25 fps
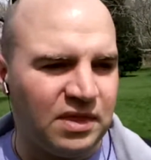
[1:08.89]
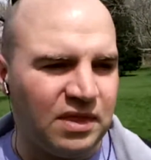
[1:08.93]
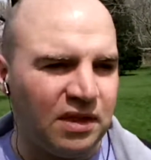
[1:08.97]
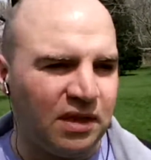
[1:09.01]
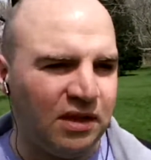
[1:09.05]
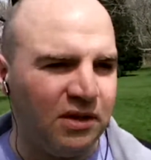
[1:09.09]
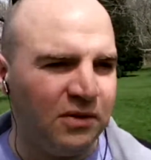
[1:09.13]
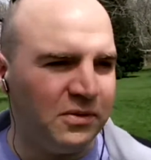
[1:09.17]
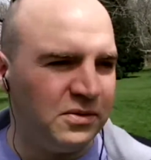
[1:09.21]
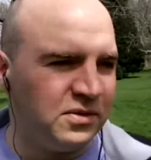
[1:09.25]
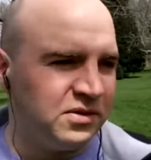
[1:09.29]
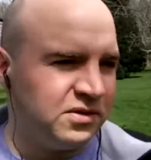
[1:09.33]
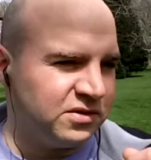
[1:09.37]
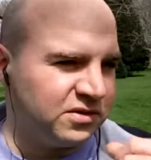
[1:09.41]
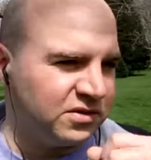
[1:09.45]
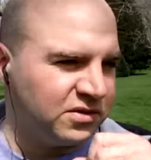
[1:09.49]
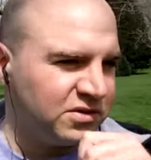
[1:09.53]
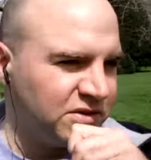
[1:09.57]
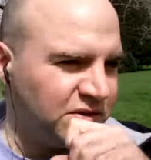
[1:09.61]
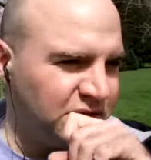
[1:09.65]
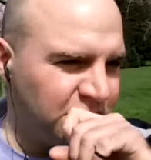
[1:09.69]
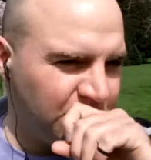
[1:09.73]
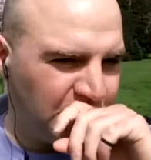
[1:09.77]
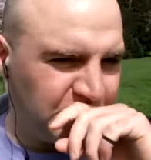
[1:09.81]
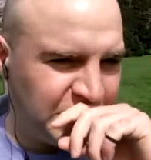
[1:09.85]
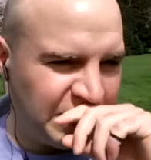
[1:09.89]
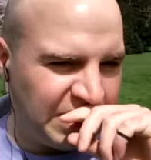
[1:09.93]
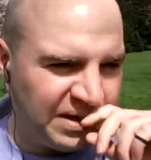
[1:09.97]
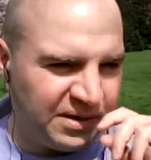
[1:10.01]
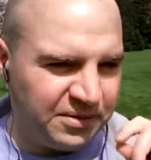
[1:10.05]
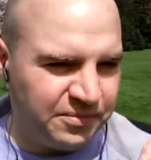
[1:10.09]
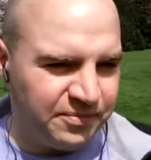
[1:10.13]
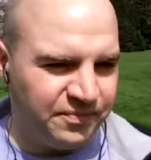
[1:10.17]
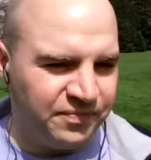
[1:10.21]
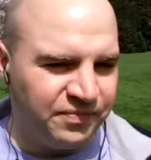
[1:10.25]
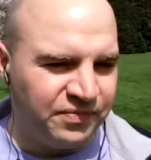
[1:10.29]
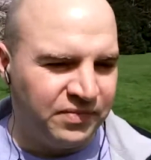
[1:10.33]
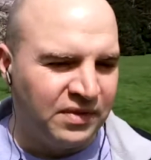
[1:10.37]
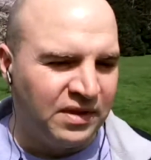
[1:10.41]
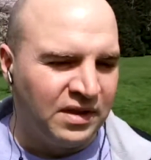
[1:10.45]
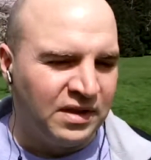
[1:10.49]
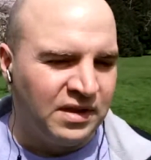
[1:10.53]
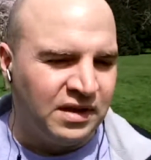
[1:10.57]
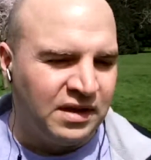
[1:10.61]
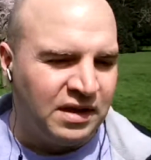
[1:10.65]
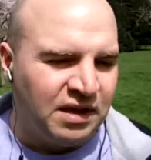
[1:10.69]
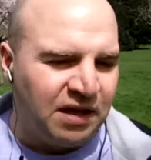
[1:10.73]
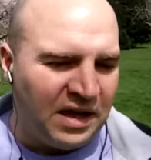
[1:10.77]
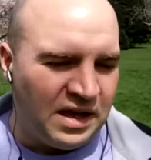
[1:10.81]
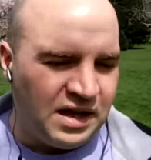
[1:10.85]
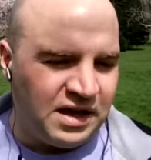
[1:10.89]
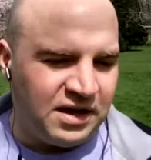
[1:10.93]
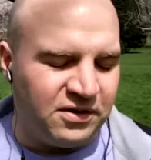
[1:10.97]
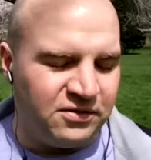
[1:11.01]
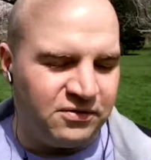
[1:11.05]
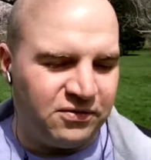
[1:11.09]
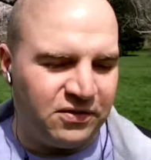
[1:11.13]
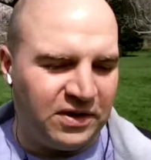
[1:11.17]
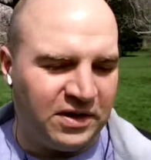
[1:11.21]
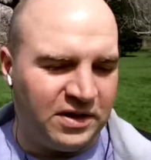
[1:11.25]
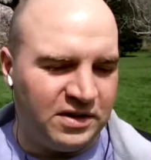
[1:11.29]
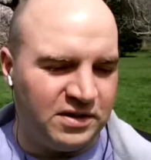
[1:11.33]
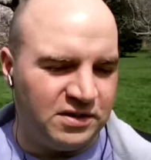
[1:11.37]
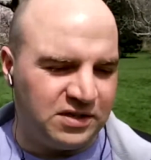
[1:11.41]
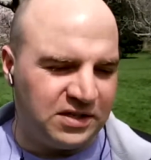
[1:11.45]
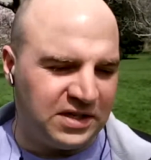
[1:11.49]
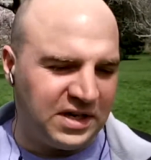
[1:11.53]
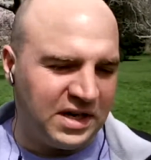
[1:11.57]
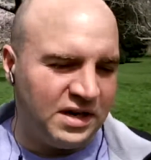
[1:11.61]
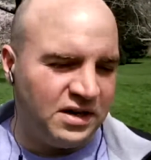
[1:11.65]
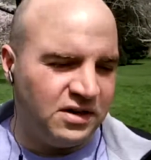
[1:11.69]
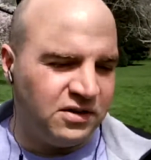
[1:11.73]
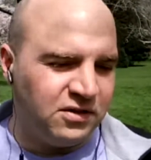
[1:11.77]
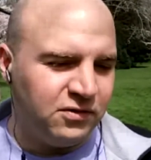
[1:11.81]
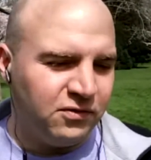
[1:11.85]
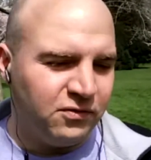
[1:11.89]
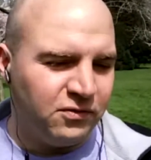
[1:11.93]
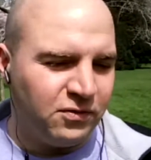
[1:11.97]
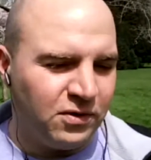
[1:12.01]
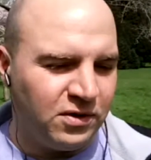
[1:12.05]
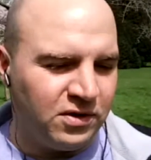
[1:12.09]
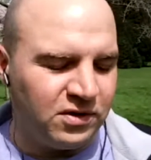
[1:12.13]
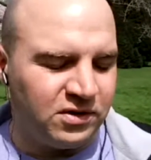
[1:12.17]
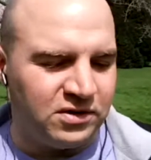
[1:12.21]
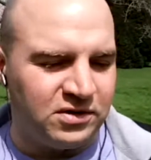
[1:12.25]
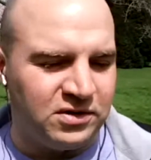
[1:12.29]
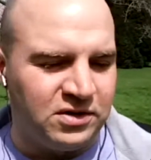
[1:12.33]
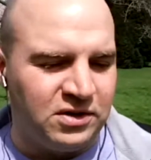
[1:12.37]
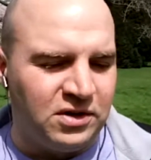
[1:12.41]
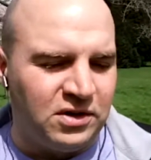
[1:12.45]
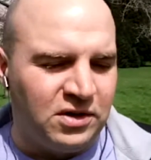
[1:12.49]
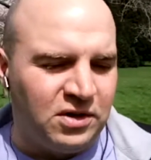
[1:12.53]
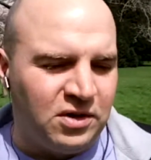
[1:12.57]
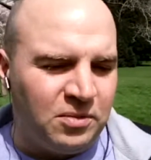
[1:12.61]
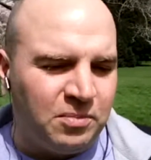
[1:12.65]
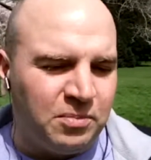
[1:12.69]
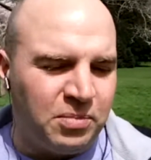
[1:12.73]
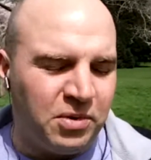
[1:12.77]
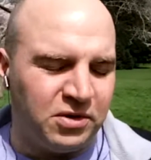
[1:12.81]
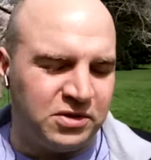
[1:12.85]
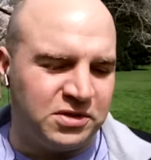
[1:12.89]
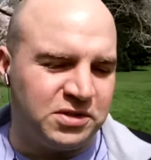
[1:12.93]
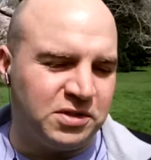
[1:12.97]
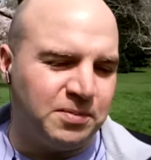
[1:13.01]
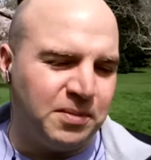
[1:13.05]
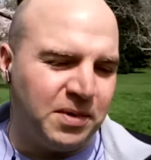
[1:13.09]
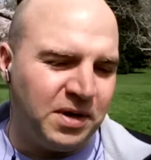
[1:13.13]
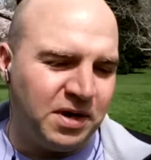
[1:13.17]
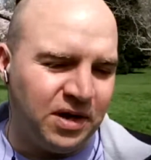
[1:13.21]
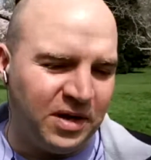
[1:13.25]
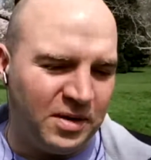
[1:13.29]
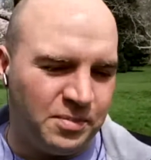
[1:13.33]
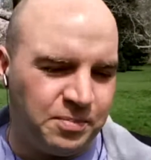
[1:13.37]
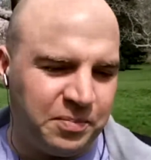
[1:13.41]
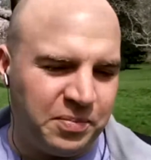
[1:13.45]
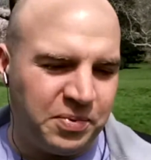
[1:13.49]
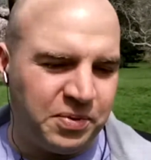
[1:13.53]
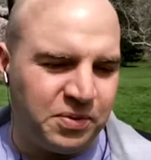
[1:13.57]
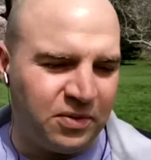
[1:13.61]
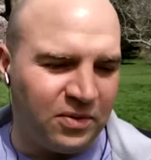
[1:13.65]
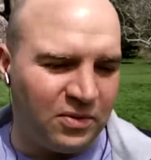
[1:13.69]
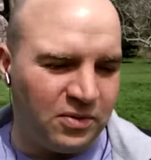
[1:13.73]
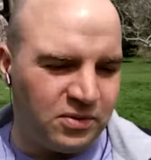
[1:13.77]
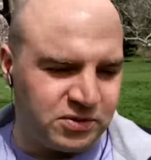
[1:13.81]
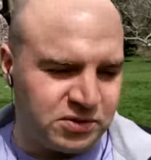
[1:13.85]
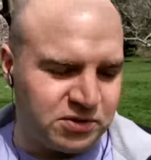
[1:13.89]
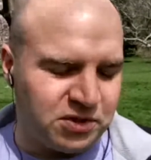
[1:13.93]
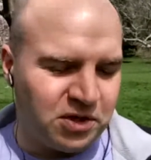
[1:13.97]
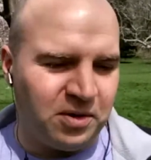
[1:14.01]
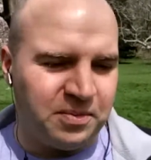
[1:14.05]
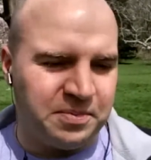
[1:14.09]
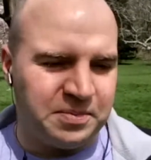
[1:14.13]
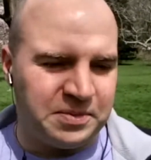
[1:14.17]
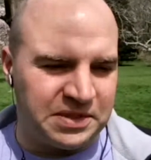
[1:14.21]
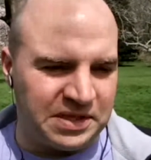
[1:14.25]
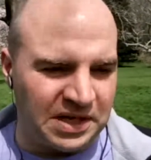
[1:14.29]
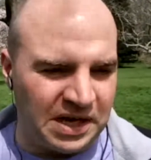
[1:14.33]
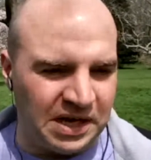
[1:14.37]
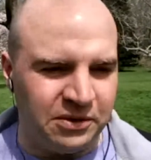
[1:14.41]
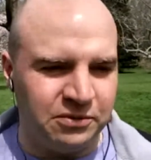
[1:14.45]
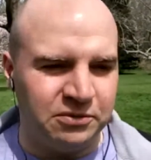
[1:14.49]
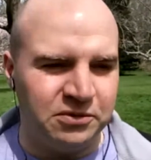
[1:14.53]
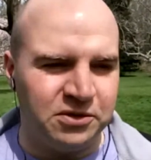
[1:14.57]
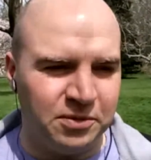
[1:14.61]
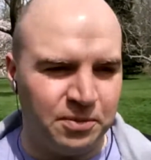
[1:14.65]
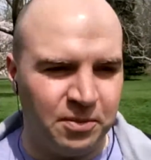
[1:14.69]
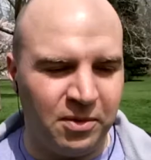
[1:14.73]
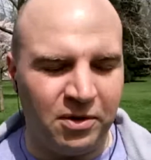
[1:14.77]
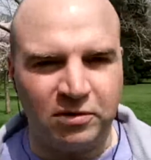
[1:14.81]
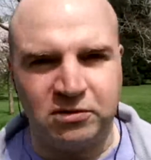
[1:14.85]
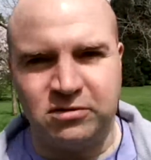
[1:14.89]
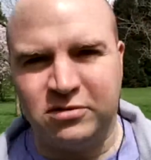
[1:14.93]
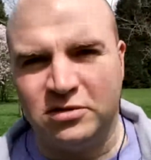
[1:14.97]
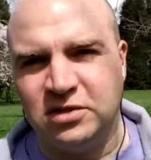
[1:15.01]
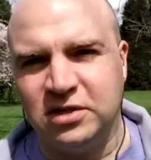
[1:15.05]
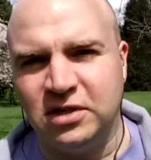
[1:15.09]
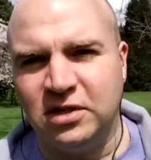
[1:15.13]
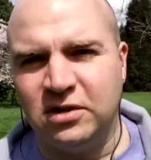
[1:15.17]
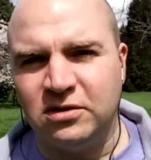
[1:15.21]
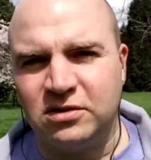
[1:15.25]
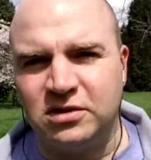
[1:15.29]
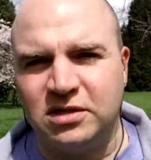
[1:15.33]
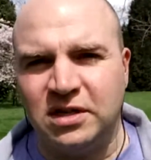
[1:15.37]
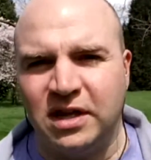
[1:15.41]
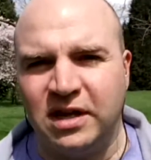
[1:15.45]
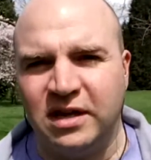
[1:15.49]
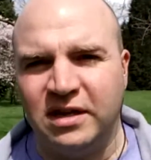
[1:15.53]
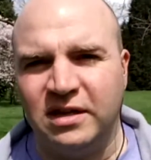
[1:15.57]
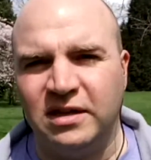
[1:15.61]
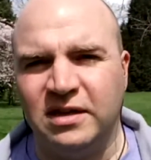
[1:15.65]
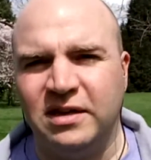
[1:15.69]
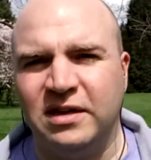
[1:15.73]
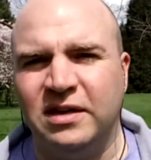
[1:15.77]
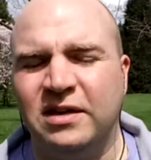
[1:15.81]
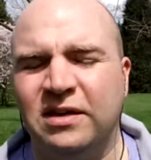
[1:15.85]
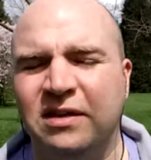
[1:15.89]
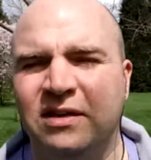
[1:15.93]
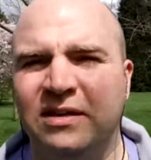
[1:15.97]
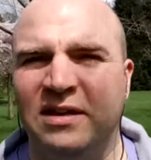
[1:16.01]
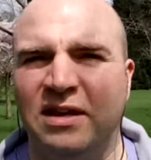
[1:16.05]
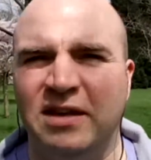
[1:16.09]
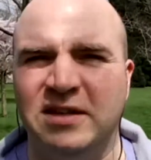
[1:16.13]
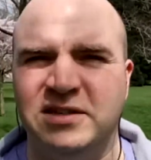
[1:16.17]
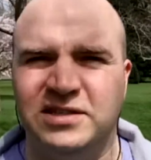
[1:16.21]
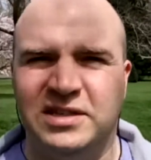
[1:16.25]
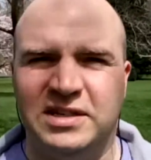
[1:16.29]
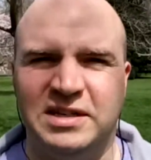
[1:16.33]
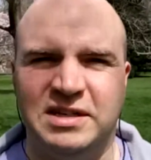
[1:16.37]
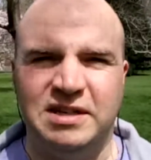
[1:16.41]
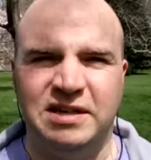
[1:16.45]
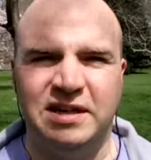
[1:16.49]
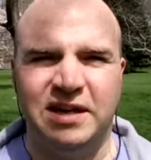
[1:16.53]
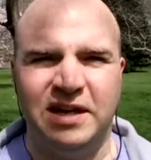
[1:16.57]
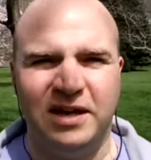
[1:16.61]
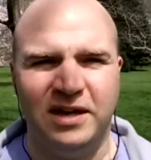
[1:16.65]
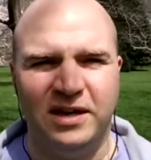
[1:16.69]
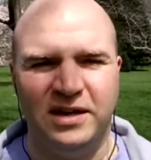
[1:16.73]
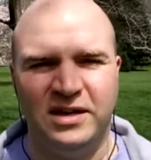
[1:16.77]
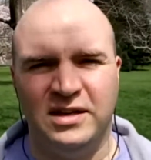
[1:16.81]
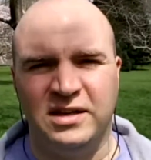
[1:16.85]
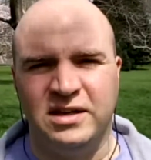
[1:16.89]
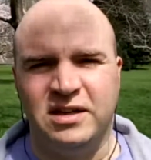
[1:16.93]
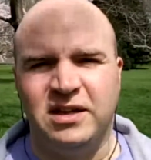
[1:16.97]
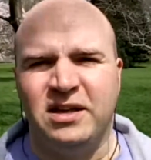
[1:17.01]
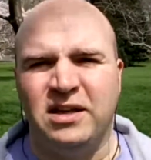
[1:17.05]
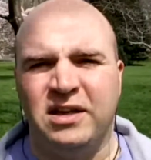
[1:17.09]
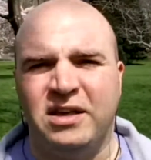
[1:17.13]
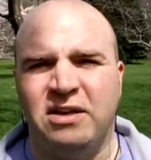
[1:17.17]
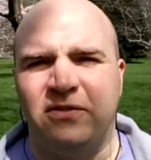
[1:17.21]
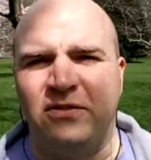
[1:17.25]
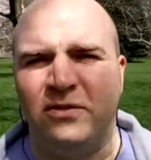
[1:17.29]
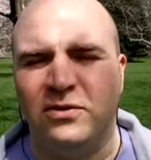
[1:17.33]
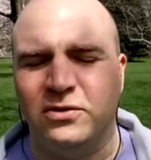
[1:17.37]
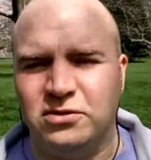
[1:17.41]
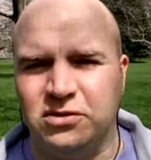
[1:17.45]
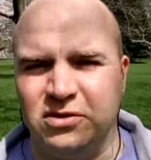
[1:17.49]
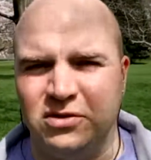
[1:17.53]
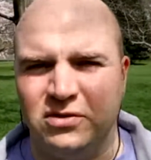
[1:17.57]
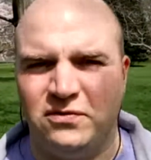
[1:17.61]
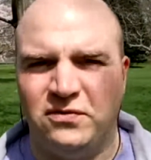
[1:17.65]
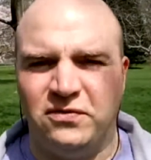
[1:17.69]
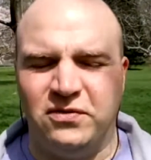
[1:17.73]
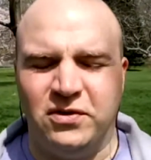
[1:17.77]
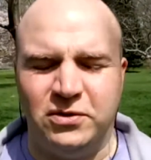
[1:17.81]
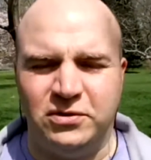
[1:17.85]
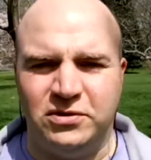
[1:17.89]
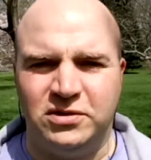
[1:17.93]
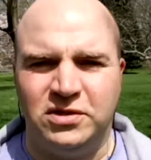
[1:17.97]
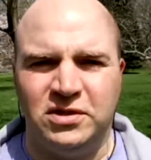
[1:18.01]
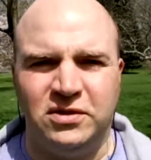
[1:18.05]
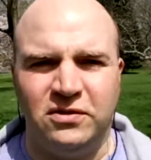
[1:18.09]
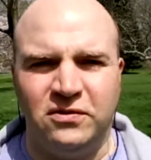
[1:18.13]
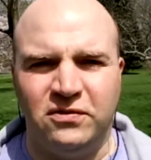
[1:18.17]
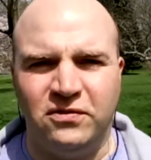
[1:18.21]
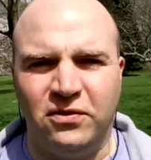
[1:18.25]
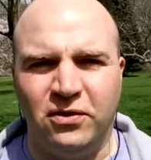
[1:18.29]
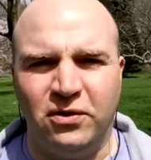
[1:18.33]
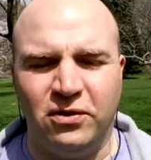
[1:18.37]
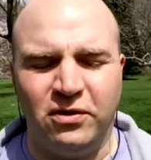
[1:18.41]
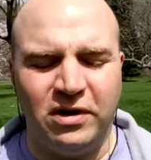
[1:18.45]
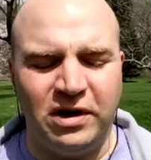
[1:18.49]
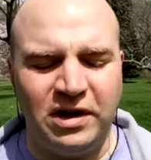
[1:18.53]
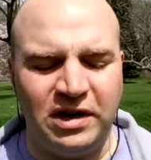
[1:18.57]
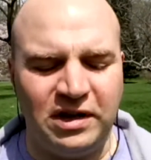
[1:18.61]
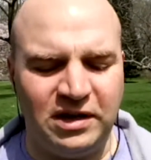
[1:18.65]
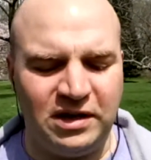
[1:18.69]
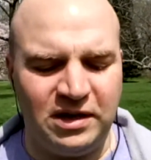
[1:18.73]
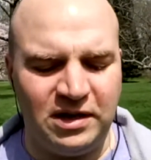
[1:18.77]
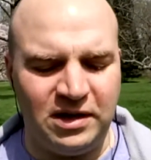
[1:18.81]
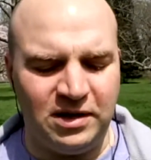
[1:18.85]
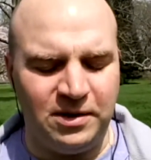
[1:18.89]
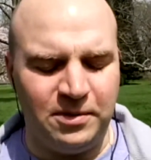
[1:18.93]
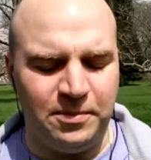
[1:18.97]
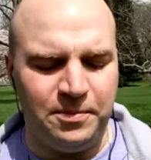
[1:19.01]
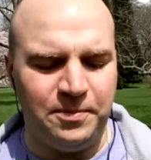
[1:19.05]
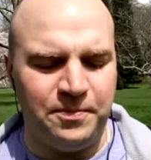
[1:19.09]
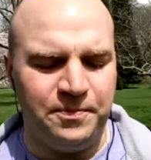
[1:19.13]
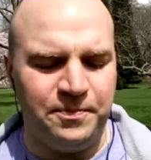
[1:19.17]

It would also have an understanding of what bottom-up or top-down democracy looks like, as in if you're just voting for a